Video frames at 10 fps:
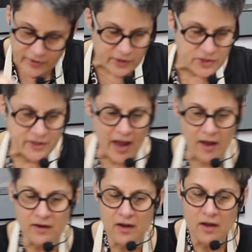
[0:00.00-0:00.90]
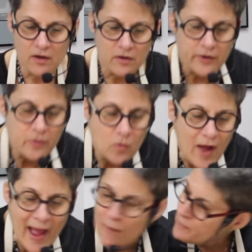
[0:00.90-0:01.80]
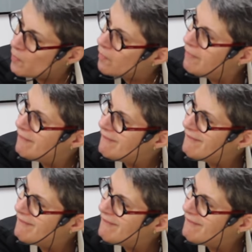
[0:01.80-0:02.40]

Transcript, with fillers: finish that little apple